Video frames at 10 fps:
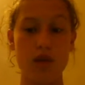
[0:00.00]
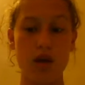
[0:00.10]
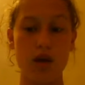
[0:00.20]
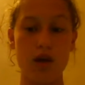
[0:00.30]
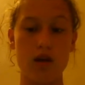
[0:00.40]

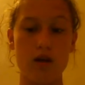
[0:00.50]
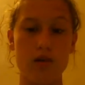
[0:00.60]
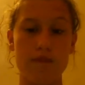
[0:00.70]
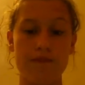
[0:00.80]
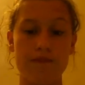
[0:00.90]

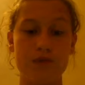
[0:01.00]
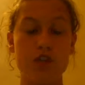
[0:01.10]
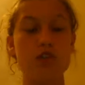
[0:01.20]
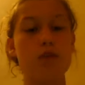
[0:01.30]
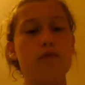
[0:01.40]
And
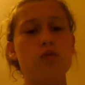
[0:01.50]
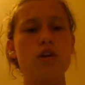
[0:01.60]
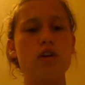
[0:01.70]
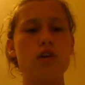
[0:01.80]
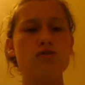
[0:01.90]
just so
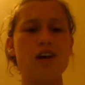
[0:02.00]
everyone knows,